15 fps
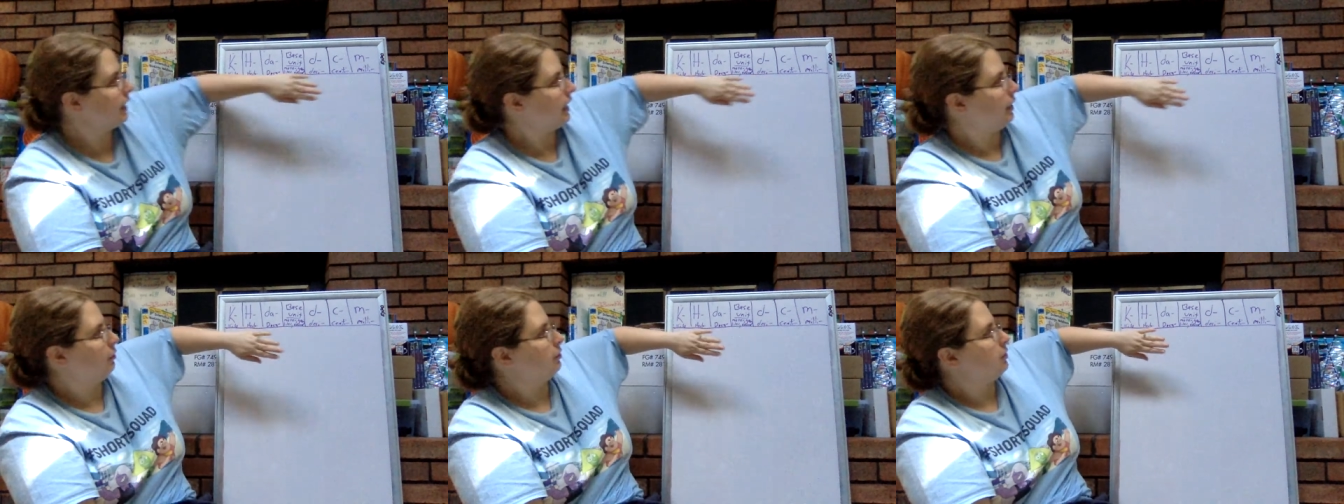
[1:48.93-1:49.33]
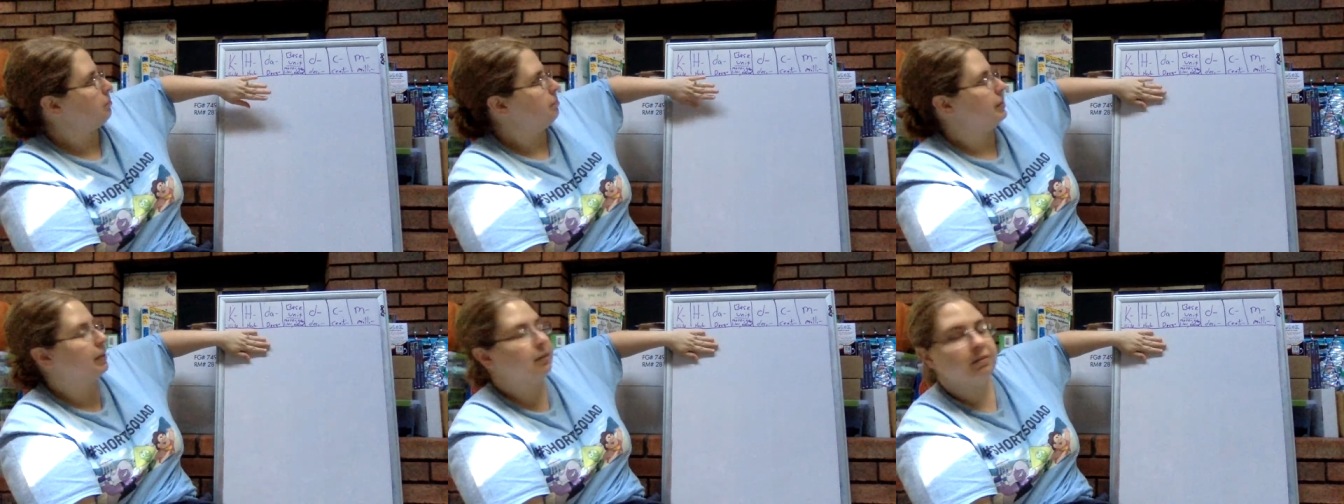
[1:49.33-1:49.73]
here are the
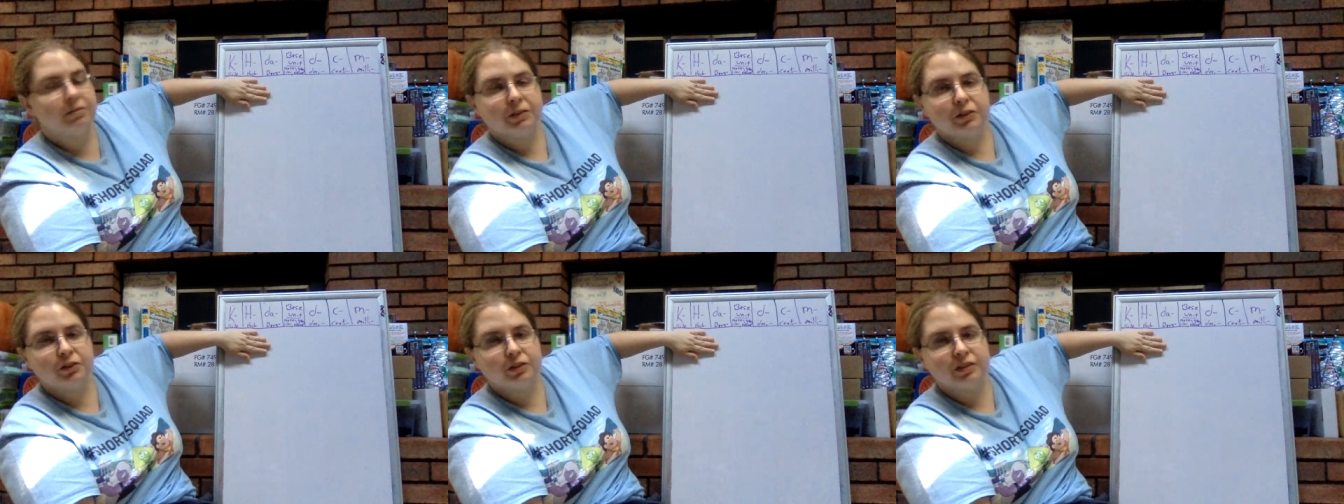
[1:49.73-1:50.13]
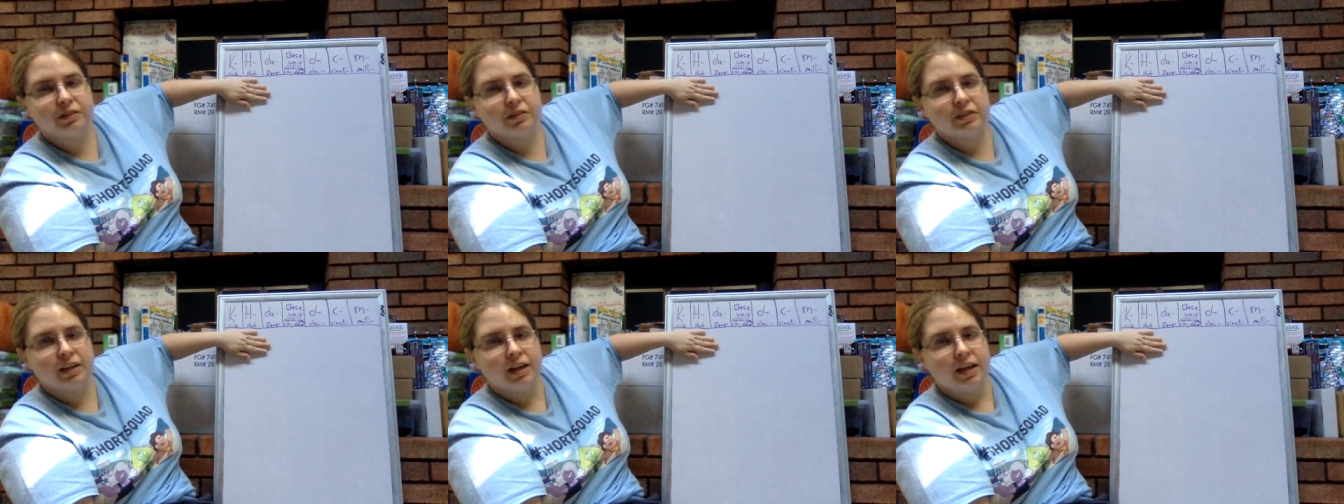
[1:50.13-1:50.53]
bigger
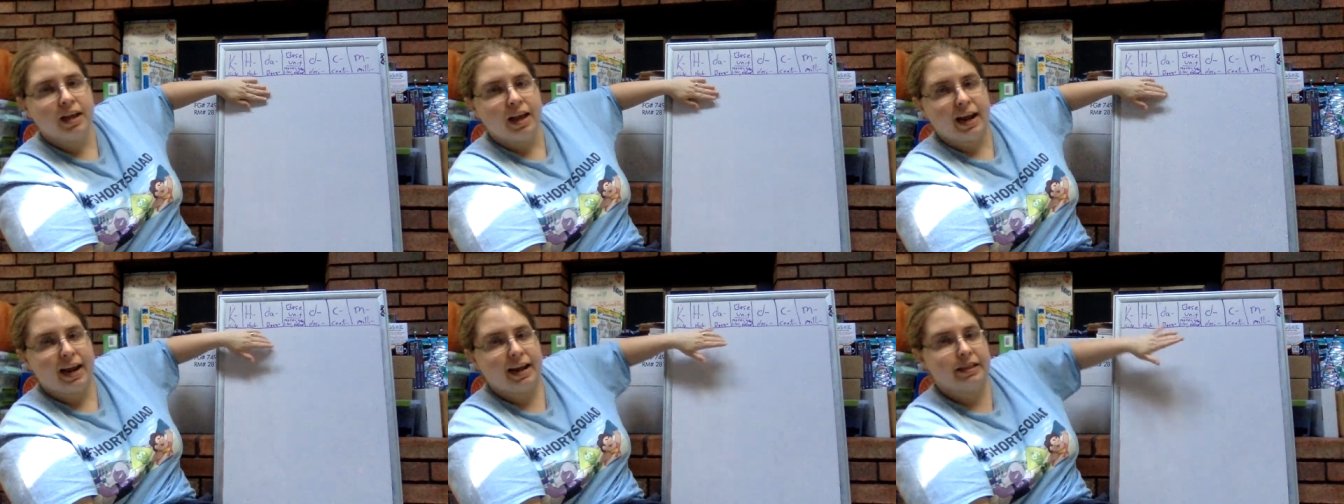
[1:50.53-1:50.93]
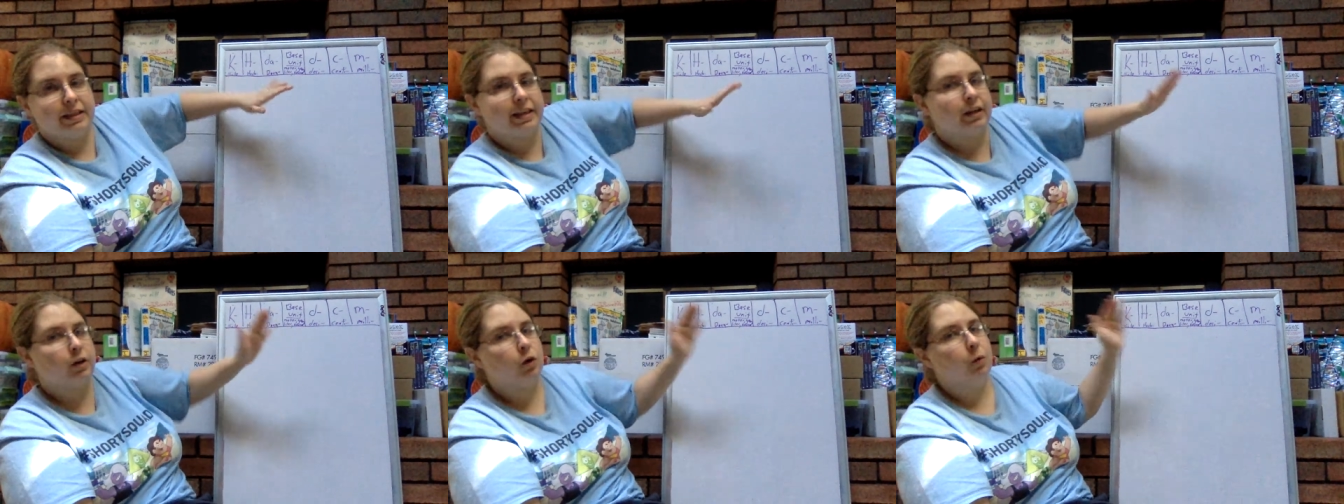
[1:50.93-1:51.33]
versions, and
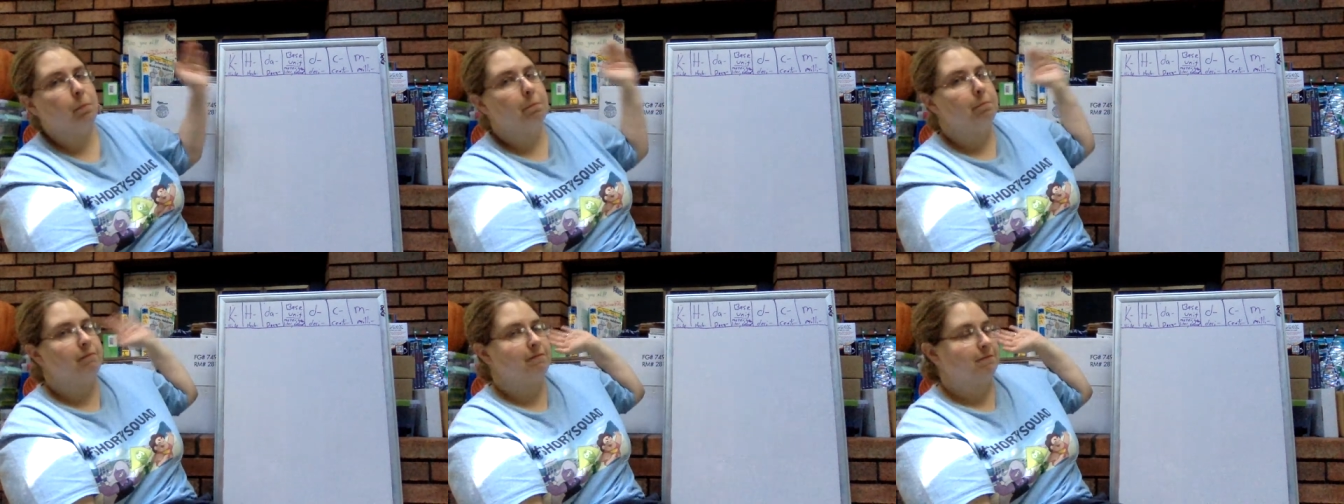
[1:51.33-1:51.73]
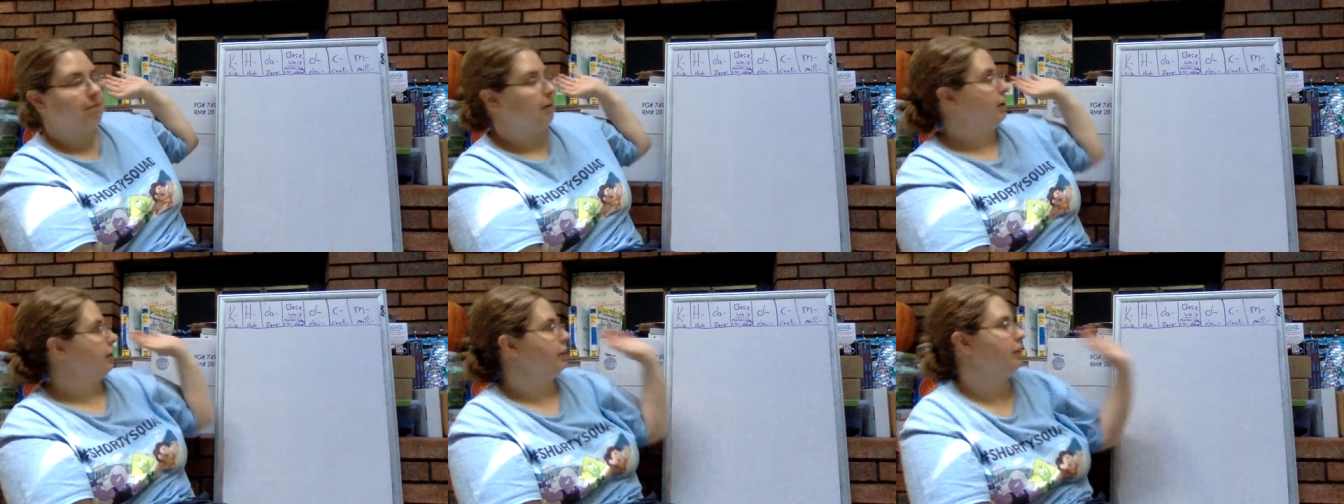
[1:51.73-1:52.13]
they go
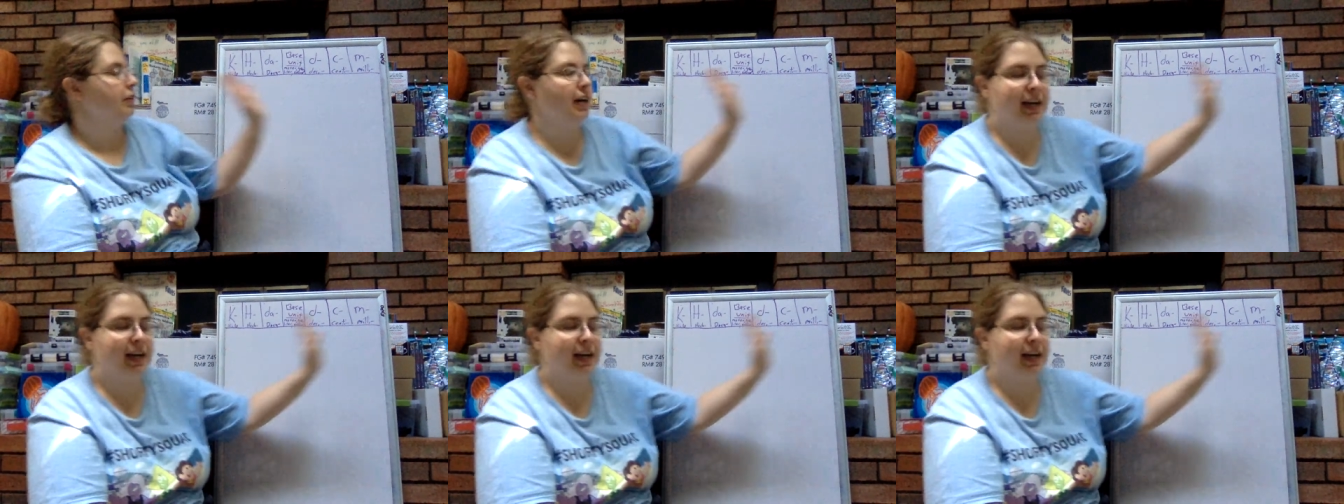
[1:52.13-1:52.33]
farther